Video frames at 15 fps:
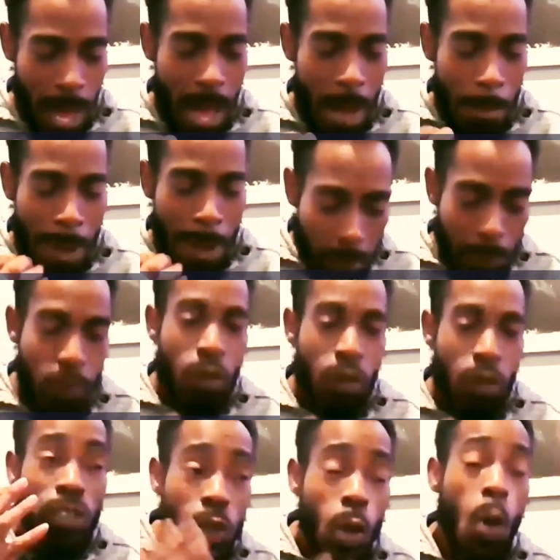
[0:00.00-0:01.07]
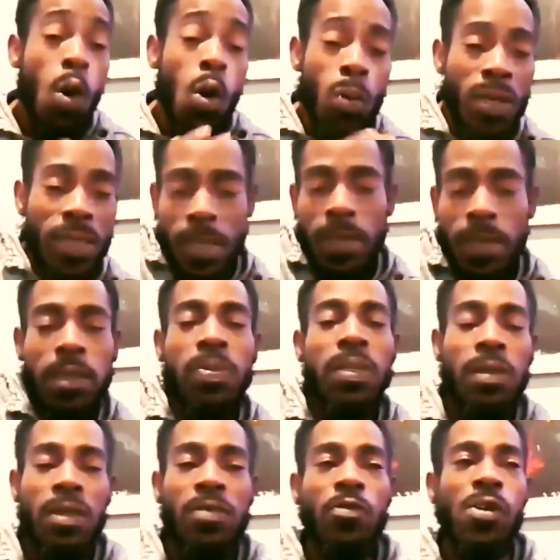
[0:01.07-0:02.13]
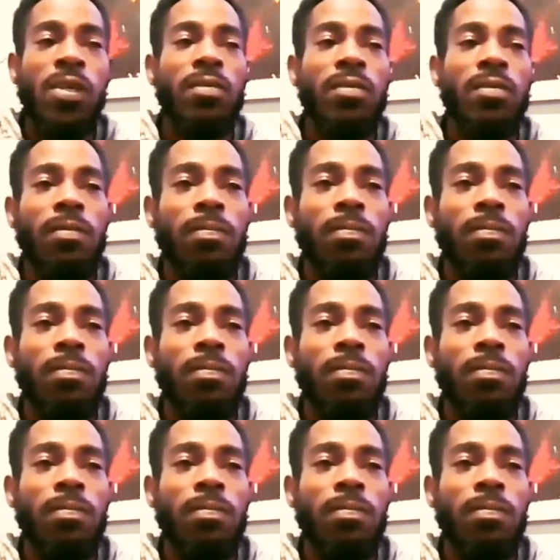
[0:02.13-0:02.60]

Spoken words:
my approach is always a little bit different.